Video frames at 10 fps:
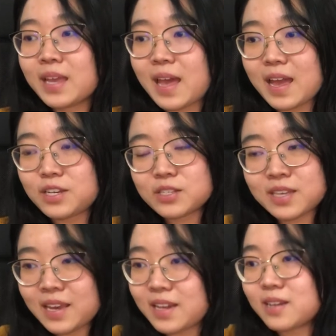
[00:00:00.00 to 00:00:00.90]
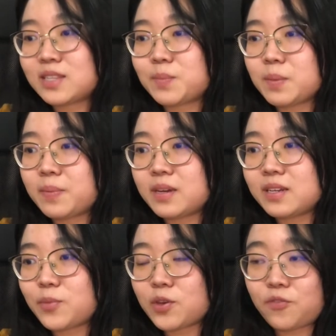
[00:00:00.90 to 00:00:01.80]
and just hit the submit
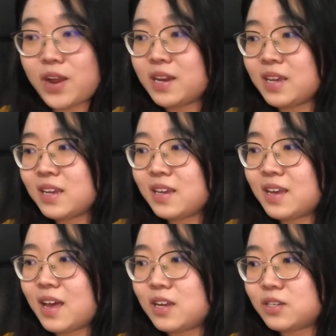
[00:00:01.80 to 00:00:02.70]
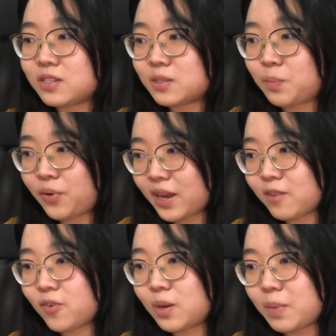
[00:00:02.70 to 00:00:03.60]
button when you're ready and just pray
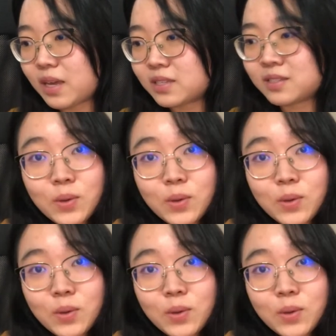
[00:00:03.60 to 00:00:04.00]
for the best.